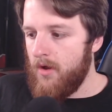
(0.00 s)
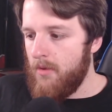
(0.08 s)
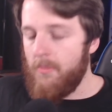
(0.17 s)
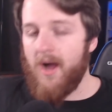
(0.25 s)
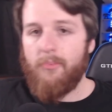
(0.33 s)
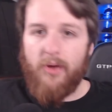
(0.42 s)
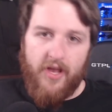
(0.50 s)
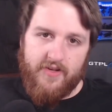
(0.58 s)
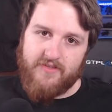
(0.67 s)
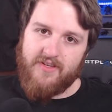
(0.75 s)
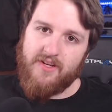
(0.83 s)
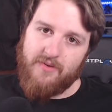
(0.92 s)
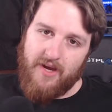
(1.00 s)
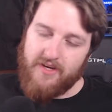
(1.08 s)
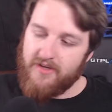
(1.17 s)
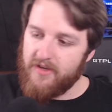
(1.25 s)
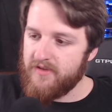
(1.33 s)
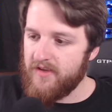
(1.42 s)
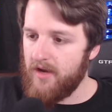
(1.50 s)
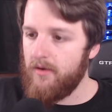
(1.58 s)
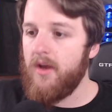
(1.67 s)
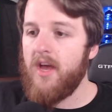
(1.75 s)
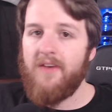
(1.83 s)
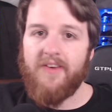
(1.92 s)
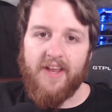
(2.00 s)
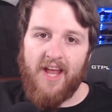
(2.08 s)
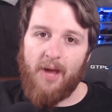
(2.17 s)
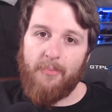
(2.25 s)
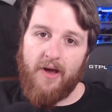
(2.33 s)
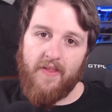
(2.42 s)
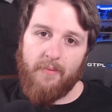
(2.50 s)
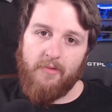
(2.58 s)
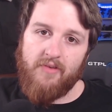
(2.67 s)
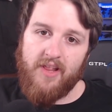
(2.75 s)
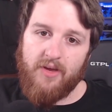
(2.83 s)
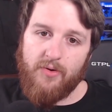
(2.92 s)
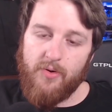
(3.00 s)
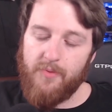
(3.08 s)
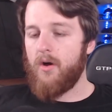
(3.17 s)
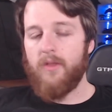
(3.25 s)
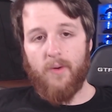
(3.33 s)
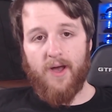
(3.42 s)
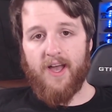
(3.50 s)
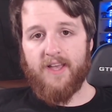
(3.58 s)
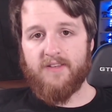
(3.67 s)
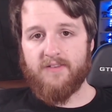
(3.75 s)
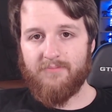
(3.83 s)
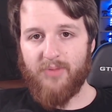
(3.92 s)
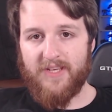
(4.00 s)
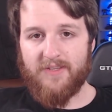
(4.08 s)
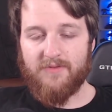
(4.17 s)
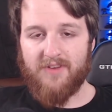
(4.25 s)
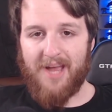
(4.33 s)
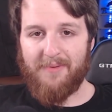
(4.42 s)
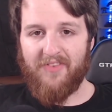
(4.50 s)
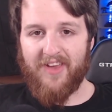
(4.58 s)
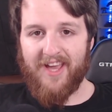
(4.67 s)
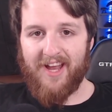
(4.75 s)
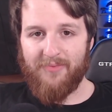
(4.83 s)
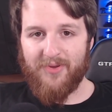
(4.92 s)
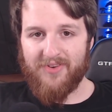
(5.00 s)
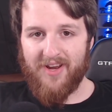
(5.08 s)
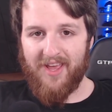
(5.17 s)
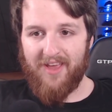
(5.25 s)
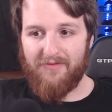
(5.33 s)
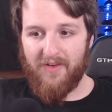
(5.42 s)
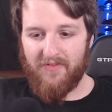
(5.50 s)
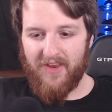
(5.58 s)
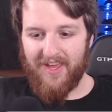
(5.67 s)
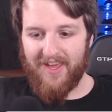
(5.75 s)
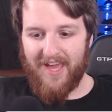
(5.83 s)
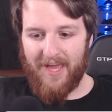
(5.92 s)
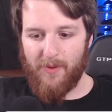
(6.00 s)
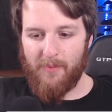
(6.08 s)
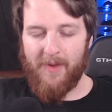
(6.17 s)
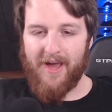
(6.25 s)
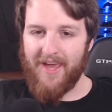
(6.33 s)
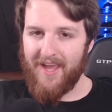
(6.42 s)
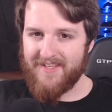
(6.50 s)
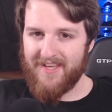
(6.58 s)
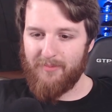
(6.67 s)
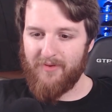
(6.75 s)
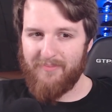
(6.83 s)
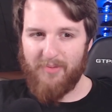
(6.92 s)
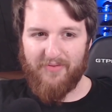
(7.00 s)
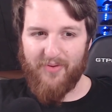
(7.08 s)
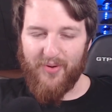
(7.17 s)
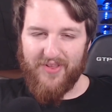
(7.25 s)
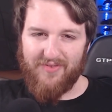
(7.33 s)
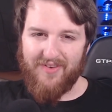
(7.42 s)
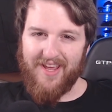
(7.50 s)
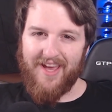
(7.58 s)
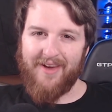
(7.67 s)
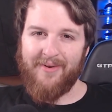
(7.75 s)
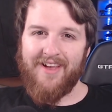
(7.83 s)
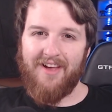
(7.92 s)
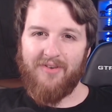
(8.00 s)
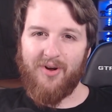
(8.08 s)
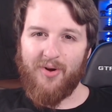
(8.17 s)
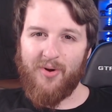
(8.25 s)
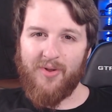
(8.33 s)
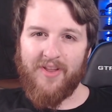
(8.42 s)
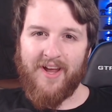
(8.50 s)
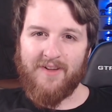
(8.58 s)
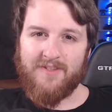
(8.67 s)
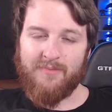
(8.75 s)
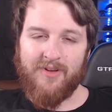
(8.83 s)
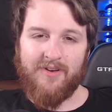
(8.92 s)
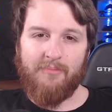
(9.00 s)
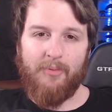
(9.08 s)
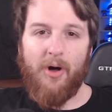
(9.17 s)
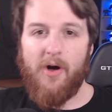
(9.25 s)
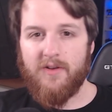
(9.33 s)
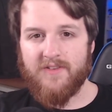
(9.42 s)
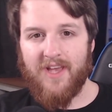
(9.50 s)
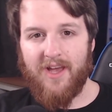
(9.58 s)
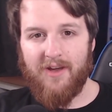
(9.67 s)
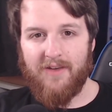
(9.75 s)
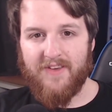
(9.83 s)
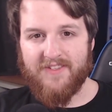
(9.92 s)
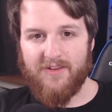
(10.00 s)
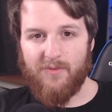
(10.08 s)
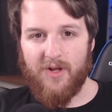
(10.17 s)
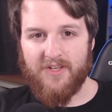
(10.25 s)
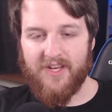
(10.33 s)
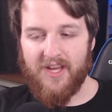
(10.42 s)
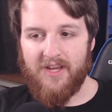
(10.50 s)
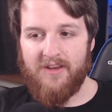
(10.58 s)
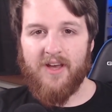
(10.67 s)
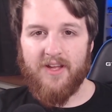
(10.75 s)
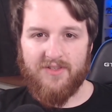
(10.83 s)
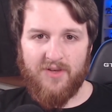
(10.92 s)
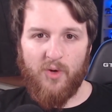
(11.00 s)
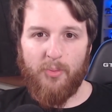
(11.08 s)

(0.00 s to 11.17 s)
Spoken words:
my personal situation, so if you can help out, that'd be really cool. Otherwise, please subscribe if you can. We're trying to hit 15k. We might hit it before this video. I've got a cool announcement, but also if you're still watching, at 2